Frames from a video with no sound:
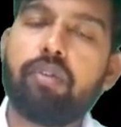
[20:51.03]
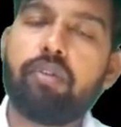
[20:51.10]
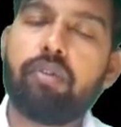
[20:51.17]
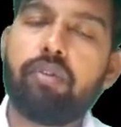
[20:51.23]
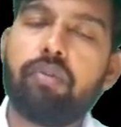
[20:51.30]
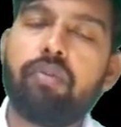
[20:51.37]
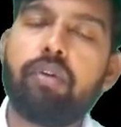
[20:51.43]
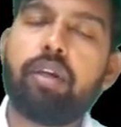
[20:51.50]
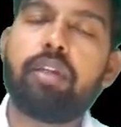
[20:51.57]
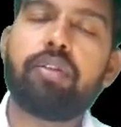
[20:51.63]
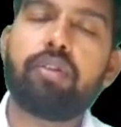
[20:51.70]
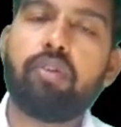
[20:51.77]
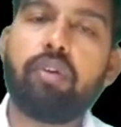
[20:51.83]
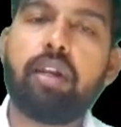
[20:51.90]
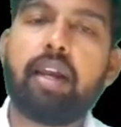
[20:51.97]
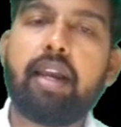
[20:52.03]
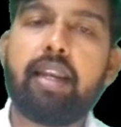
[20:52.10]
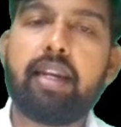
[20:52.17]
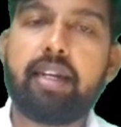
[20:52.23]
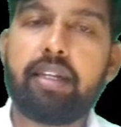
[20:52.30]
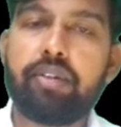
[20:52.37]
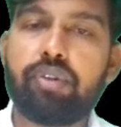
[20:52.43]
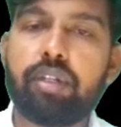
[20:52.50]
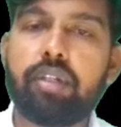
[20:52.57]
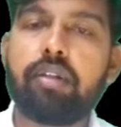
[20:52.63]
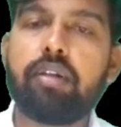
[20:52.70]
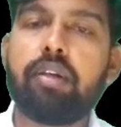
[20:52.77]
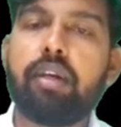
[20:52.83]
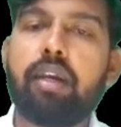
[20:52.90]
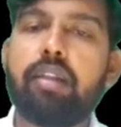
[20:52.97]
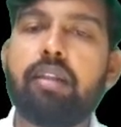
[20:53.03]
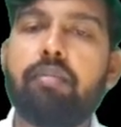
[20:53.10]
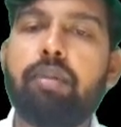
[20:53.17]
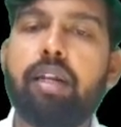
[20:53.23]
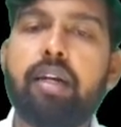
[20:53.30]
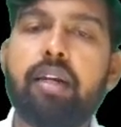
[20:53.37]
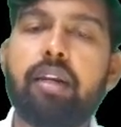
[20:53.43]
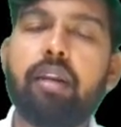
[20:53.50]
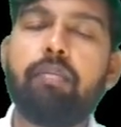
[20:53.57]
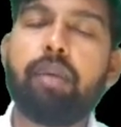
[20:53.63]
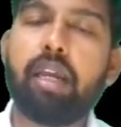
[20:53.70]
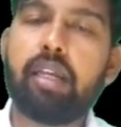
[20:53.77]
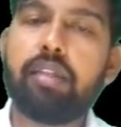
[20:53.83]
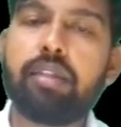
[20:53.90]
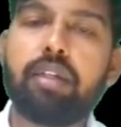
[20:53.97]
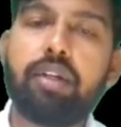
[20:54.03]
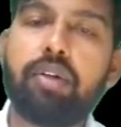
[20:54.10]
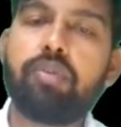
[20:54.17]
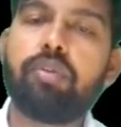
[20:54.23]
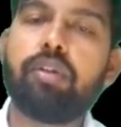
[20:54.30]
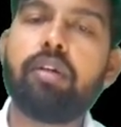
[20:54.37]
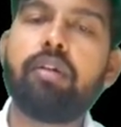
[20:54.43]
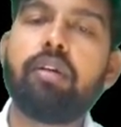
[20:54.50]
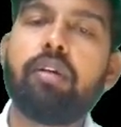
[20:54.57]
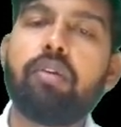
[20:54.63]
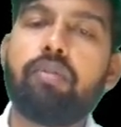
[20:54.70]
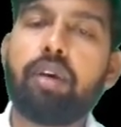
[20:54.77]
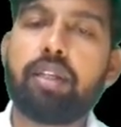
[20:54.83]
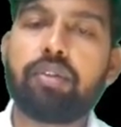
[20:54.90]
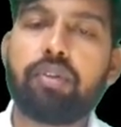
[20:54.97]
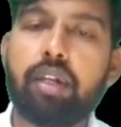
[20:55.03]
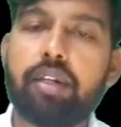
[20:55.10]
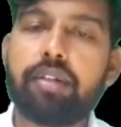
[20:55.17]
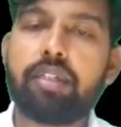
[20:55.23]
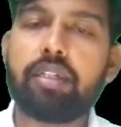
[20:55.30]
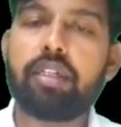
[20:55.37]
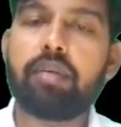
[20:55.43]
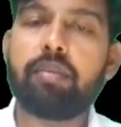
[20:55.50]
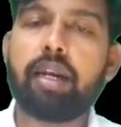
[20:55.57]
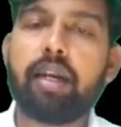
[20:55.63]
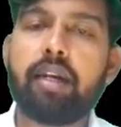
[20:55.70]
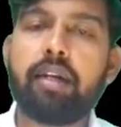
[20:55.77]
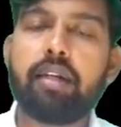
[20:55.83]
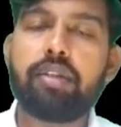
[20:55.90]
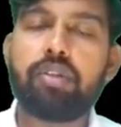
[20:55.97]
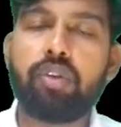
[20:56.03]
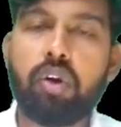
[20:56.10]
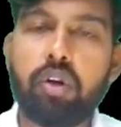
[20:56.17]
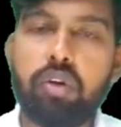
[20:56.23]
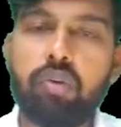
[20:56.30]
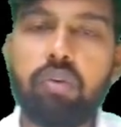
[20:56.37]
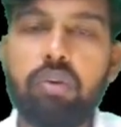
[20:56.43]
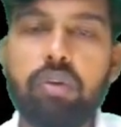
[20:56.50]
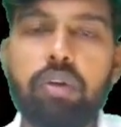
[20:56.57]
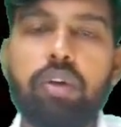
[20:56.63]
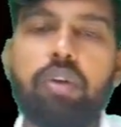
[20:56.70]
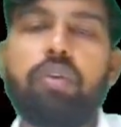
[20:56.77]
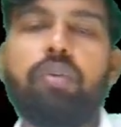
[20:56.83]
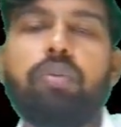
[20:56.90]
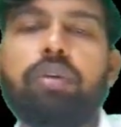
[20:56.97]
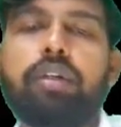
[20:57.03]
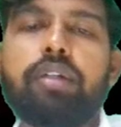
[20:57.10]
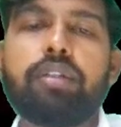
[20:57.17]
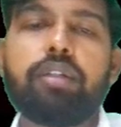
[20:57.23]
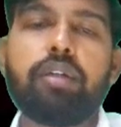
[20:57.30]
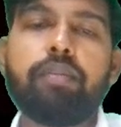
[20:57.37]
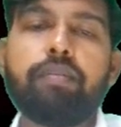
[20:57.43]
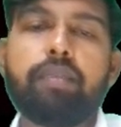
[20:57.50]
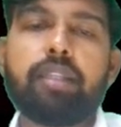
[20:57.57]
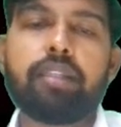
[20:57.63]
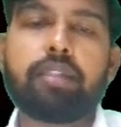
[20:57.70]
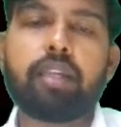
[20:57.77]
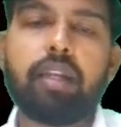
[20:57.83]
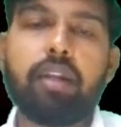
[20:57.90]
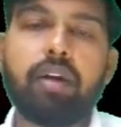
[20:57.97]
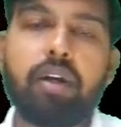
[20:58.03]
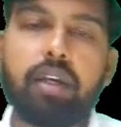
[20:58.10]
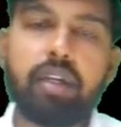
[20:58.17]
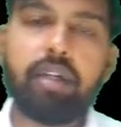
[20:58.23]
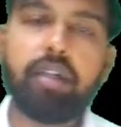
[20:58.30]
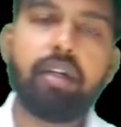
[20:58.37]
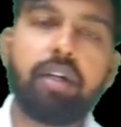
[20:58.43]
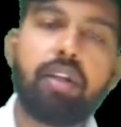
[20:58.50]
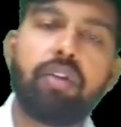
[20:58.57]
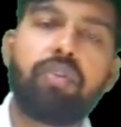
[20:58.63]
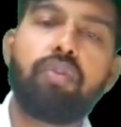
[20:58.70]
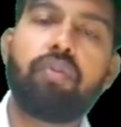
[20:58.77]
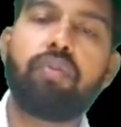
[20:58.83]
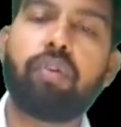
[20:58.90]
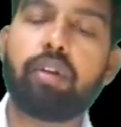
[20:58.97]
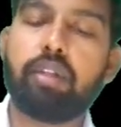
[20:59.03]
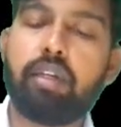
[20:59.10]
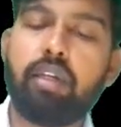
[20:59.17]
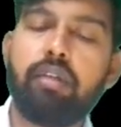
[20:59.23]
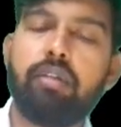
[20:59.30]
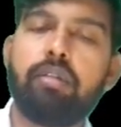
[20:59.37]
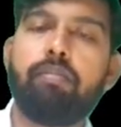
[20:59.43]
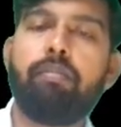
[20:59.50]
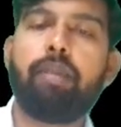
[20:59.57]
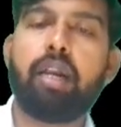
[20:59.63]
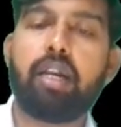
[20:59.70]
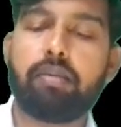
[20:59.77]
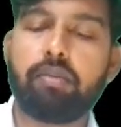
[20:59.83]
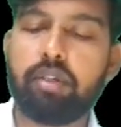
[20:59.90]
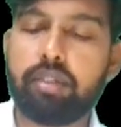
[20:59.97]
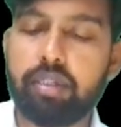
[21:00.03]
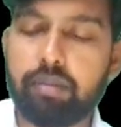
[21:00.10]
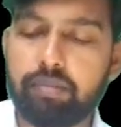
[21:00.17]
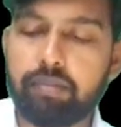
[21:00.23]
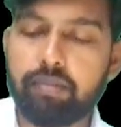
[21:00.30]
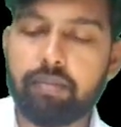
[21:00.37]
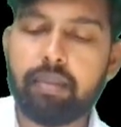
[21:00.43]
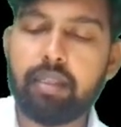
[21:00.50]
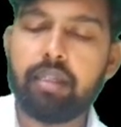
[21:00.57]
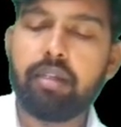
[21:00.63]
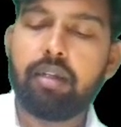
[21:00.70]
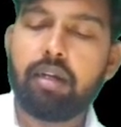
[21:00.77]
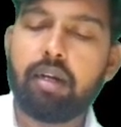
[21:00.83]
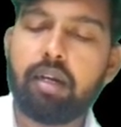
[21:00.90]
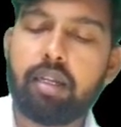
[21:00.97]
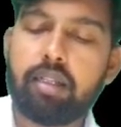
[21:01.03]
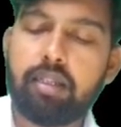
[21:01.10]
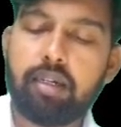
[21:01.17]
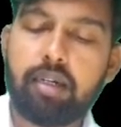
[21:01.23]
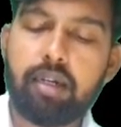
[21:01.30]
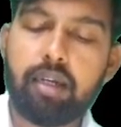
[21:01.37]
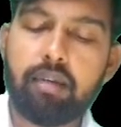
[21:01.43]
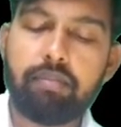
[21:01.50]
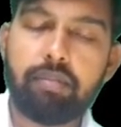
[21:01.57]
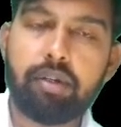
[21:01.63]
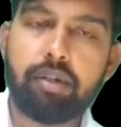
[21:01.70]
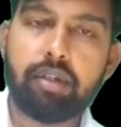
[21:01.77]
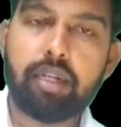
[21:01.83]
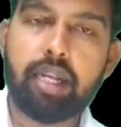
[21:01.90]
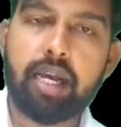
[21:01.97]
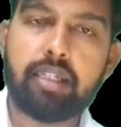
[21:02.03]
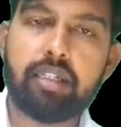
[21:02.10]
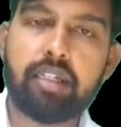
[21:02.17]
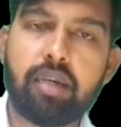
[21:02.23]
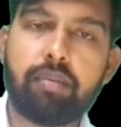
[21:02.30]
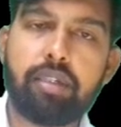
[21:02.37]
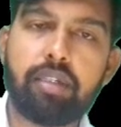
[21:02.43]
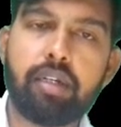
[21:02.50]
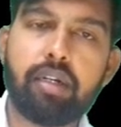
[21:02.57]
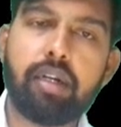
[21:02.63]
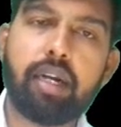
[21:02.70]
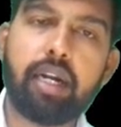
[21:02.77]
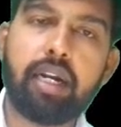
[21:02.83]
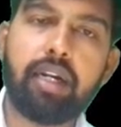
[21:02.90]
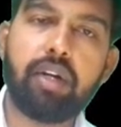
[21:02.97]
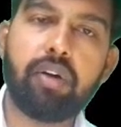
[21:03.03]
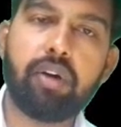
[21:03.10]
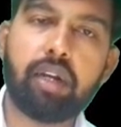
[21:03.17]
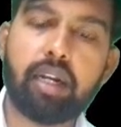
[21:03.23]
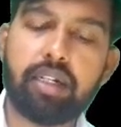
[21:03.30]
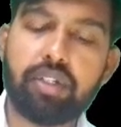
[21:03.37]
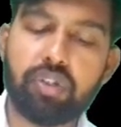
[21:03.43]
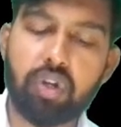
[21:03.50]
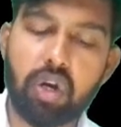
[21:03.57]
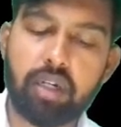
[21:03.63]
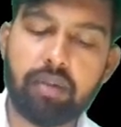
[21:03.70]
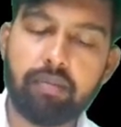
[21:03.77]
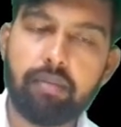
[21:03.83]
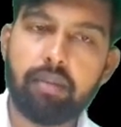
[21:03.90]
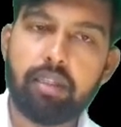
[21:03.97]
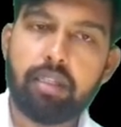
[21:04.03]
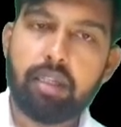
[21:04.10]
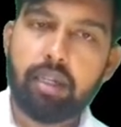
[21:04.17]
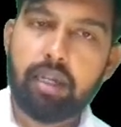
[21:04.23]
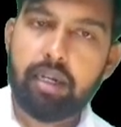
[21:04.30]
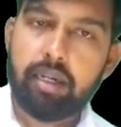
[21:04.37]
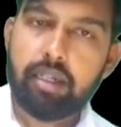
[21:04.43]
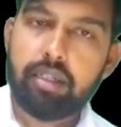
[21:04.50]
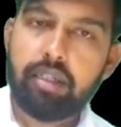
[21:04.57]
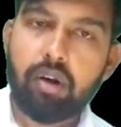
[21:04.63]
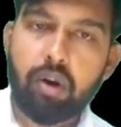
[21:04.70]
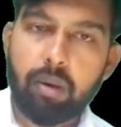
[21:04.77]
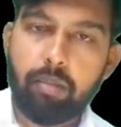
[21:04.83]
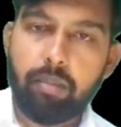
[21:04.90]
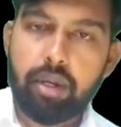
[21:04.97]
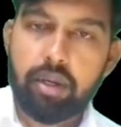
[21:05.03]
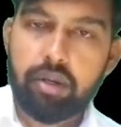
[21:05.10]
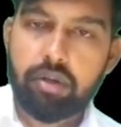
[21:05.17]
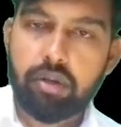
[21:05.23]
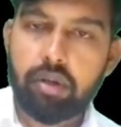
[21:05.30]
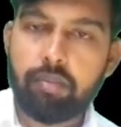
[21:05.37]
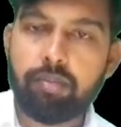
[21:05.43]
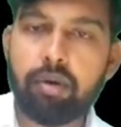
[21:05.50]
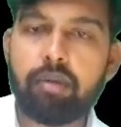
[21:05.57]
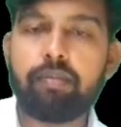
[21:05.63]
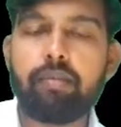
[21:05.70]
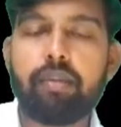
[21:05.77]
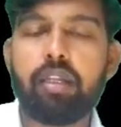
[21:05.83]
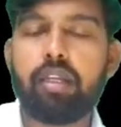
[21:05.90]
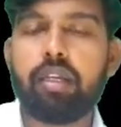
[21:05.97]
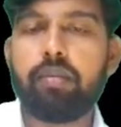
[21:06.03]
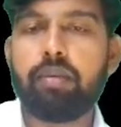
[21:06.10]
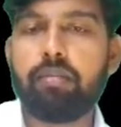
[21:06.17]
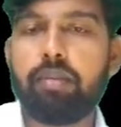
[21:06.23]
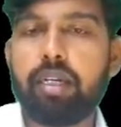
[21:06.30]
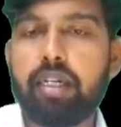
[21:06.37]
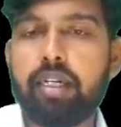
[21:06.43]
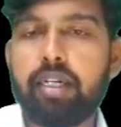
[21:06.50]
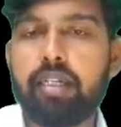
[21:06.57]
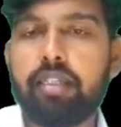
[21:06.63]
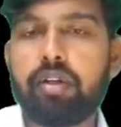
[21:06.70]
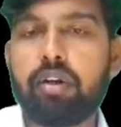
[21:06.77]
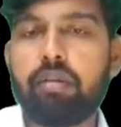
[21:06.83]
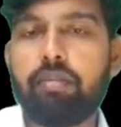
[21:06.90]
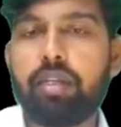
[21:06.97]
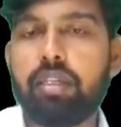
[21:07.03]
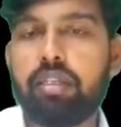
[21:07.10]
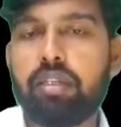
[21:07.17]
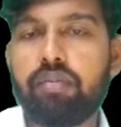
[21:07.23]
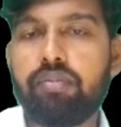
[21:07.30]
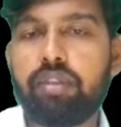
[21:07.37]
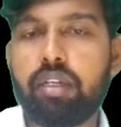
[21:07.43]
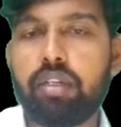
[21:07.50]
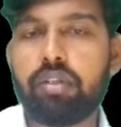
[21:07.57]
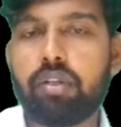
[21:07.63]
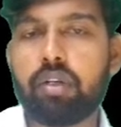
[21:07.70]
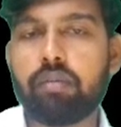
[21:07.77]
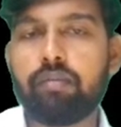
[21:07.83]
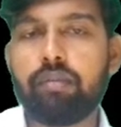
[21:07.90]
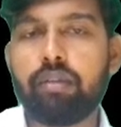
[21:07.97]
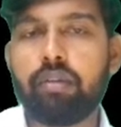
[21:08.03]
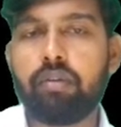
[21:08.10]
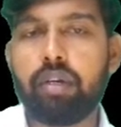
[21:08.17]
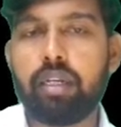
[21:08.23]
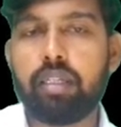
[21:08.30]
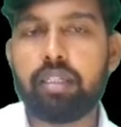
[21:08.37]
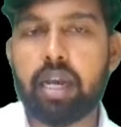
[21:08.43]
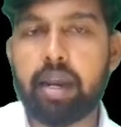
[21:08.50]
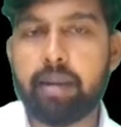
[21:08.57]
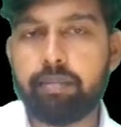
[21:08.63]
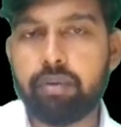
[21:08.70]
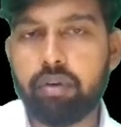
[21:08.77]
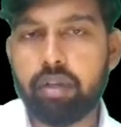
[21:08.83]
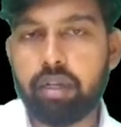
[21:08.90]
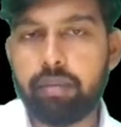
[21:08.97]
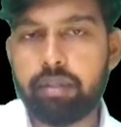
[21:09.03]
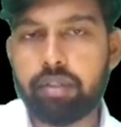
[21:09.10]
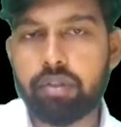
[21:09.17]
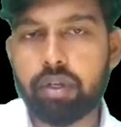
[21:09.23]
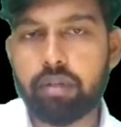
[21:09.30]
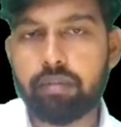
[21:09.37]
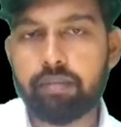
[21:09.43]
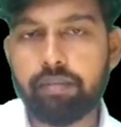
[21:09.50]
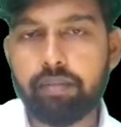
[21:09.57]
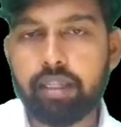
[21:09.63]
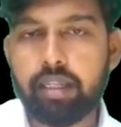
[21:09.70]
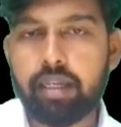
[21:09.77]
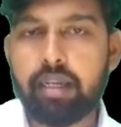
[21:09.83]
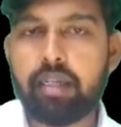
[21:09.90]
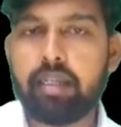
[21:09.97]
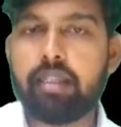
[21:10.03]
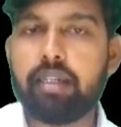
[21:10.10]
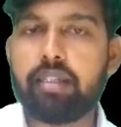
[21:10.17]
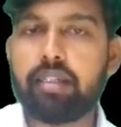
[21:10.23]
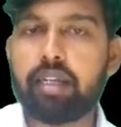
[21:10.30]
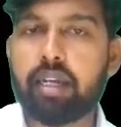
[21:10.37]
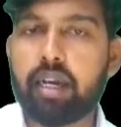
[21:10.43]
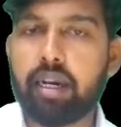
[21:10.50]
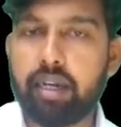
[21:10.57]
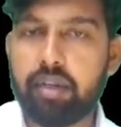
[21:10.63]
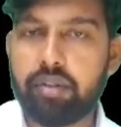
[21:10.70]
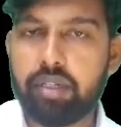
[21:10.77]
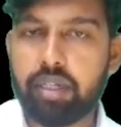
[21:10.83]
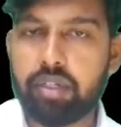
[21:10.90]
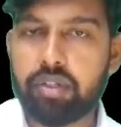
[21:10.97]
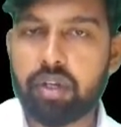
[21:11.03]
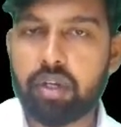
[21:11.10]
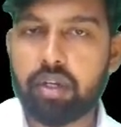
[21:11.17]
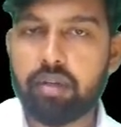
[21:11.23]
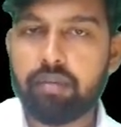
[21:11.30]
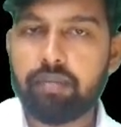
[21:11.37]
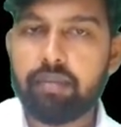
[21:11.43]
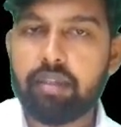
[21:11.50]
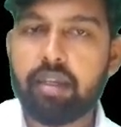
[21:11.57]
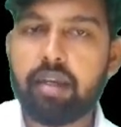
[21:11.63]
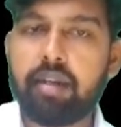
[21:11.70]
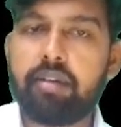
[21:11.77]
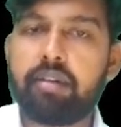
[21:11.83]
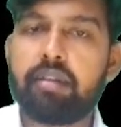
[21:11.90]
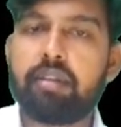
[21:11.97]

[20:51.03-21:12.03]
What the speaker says: vasodilatation. The blood remains into the vascular system and does not go towards the cell or a tissue for their metabolism. Another type or the last is a endocrine shock. It is a combination of, remember, it is a combination of three shocks. One is a hypovolemic shock, another is a cardiogenic shock, and